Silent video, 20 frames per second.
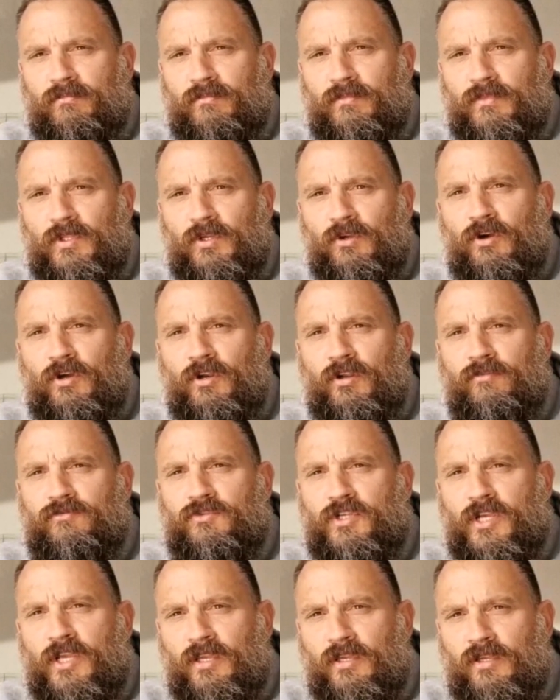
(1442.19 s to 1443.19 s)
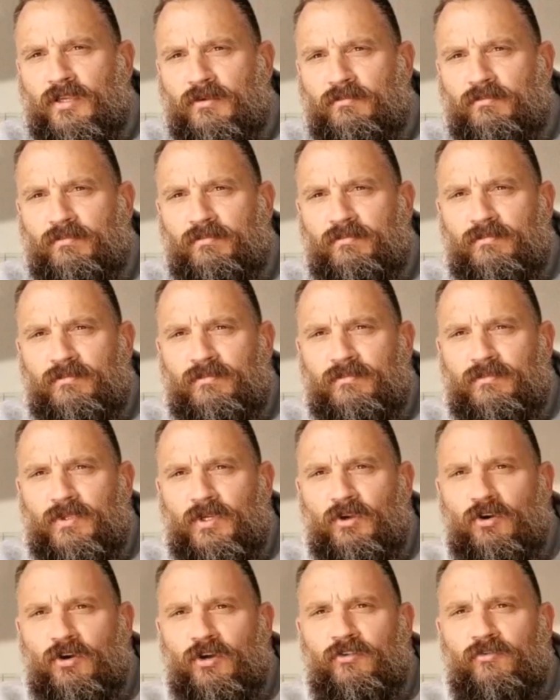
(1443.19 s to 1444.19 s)
the God of Jacob, the
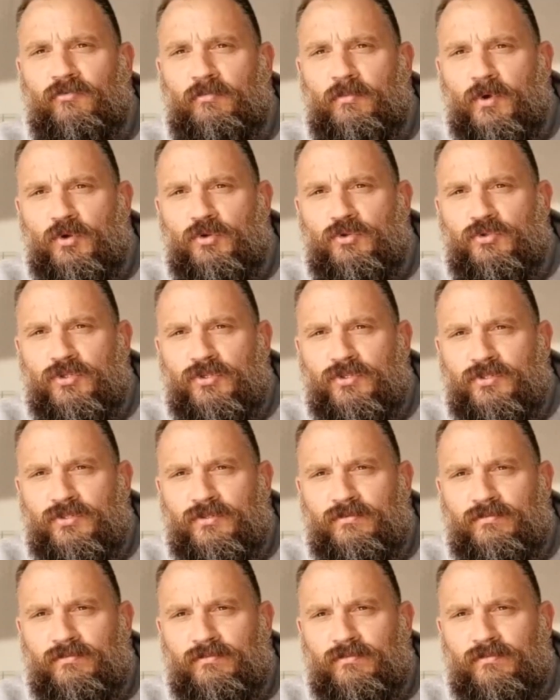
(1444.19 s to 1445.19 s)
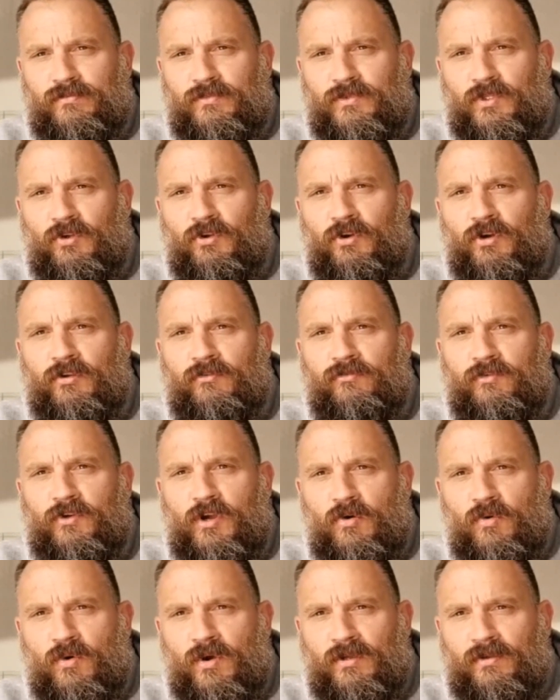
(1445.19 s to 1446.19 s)
God of Moses, the God of
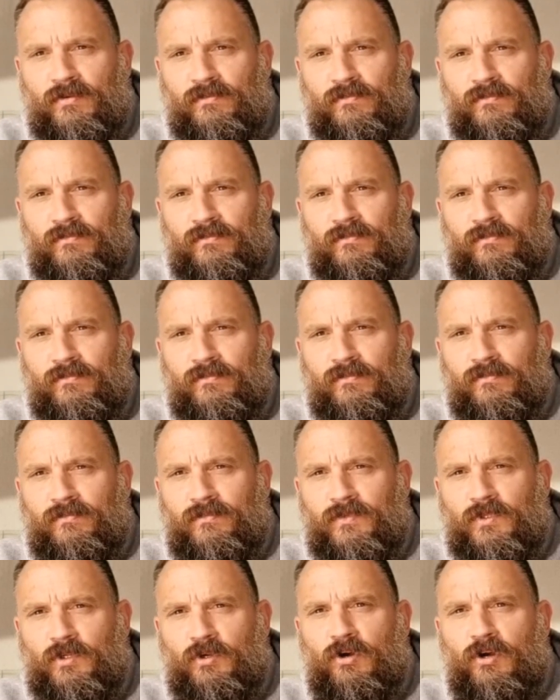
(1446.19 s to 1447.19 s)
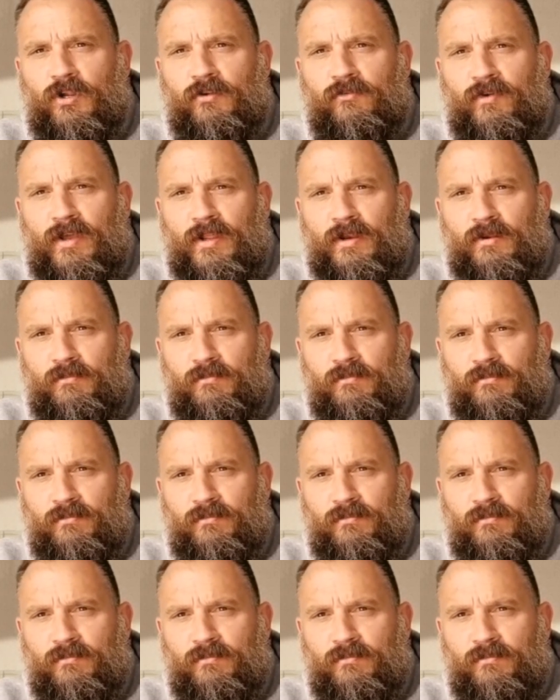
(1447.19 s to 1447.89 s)
Noah, the God of Adam,